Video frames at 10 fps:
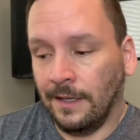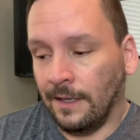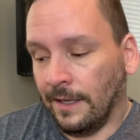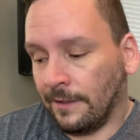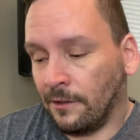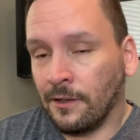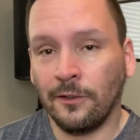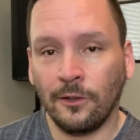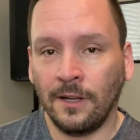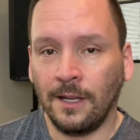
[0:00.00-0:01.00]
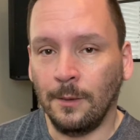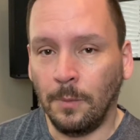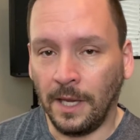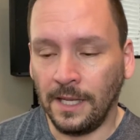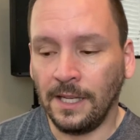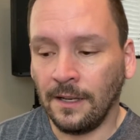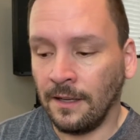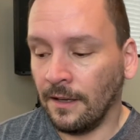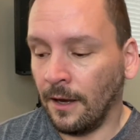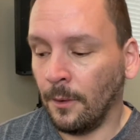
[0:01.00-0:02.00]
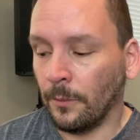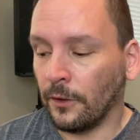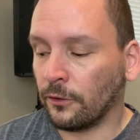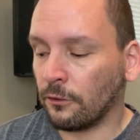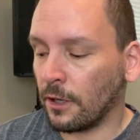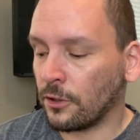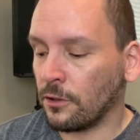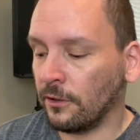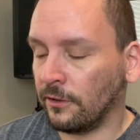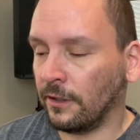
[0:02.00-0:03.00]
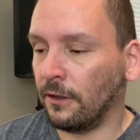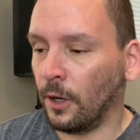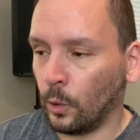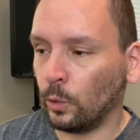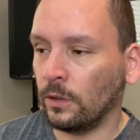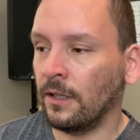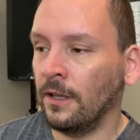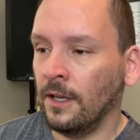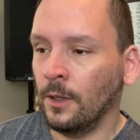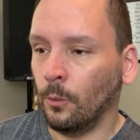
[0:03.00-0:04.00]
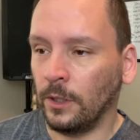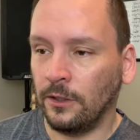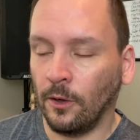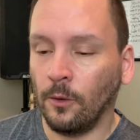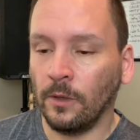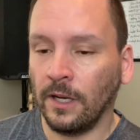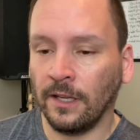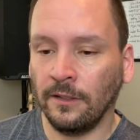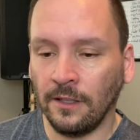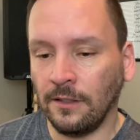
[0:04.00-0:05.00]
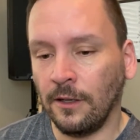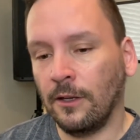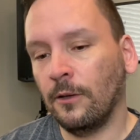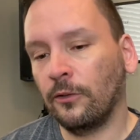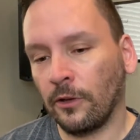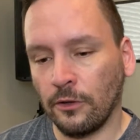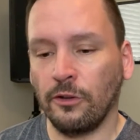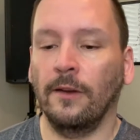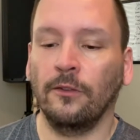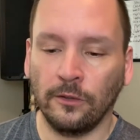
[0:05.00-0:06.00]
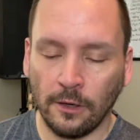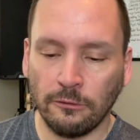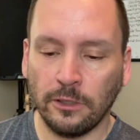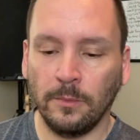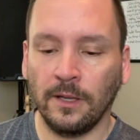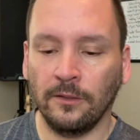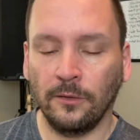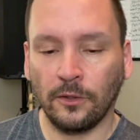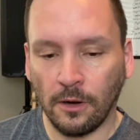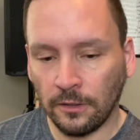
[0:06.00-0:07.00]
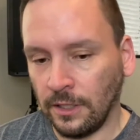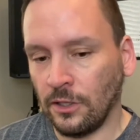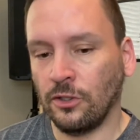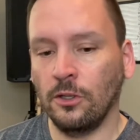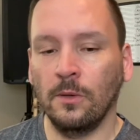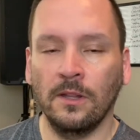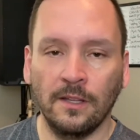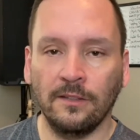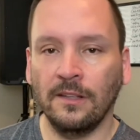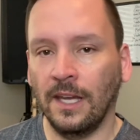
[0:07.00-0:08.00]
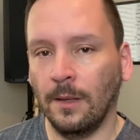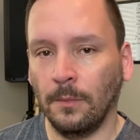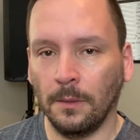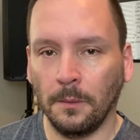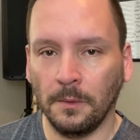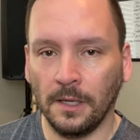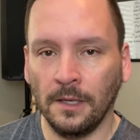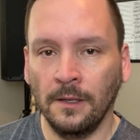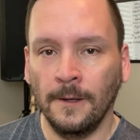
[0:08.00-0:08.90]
as long as you're not in pain, the structure is still holding. We don't want to continue to do surgery after surgery because of scar tissue and this and that and blah, blah, blah.